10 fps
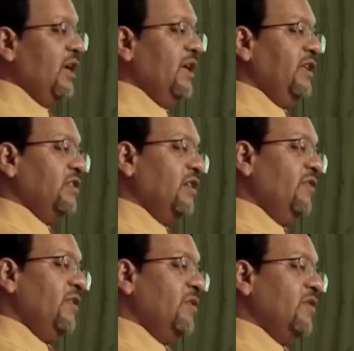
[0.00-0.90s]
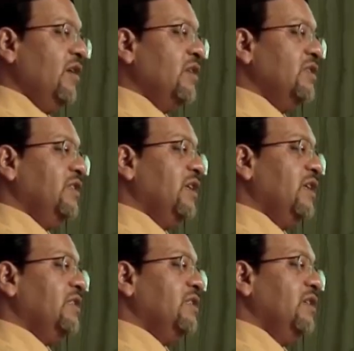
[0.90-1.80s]
a discovery because this
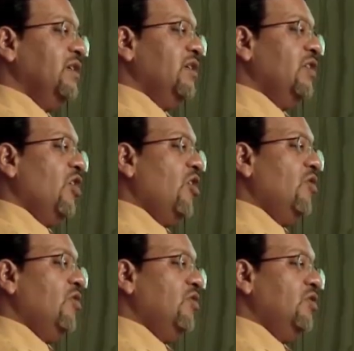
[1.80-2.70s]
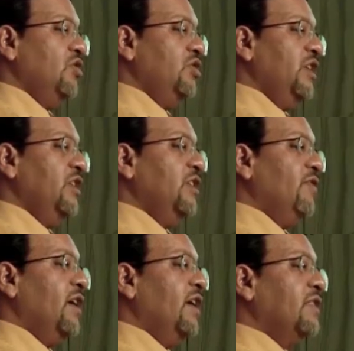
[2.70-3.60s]
has now changed
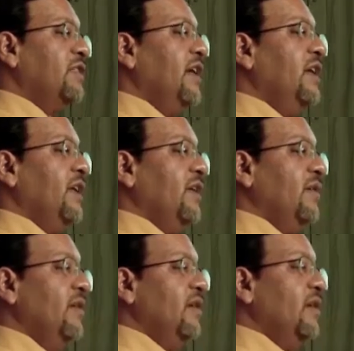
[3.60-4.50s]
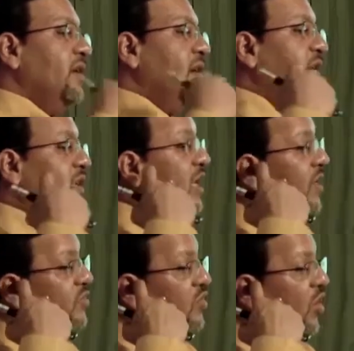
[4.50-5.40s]
our understanding in
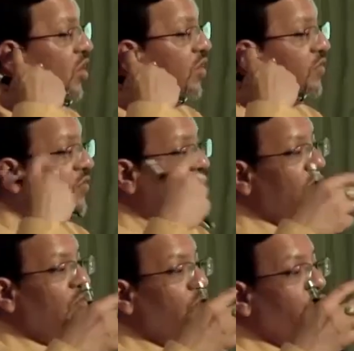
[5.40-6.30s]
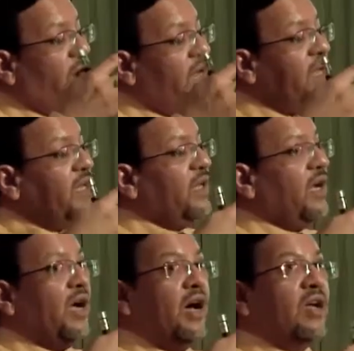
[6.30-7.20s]
terms of why
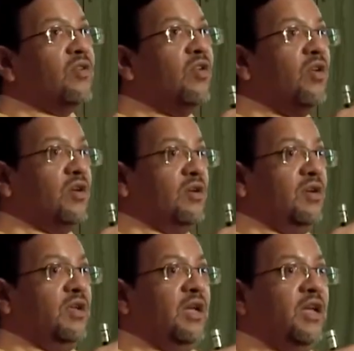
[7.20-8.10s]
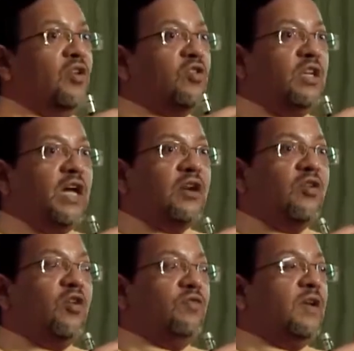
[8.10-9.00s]
argon, and not only
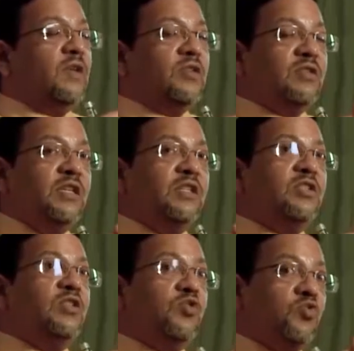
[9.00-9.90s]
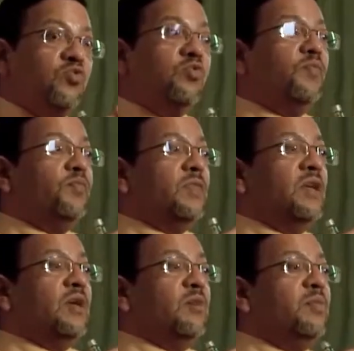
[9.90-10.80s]
argon, we have also seen CO2
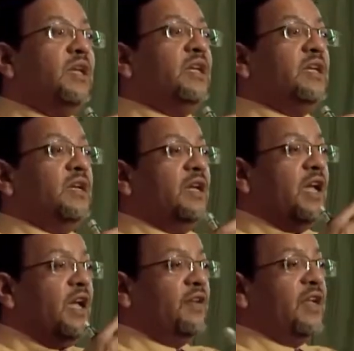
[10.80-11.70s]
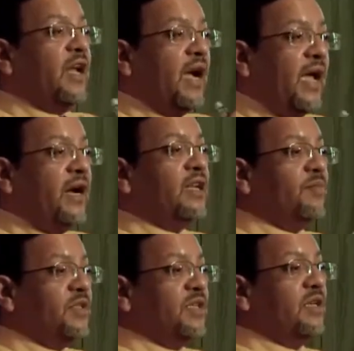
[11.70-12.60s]
having a higher
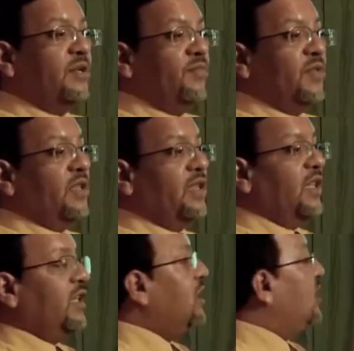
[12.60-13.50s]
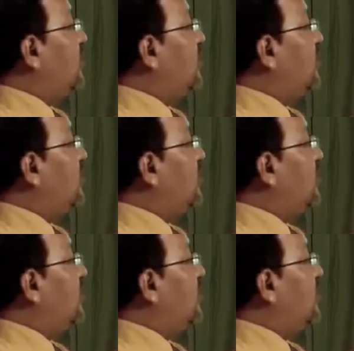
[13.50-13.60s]
temperature than the other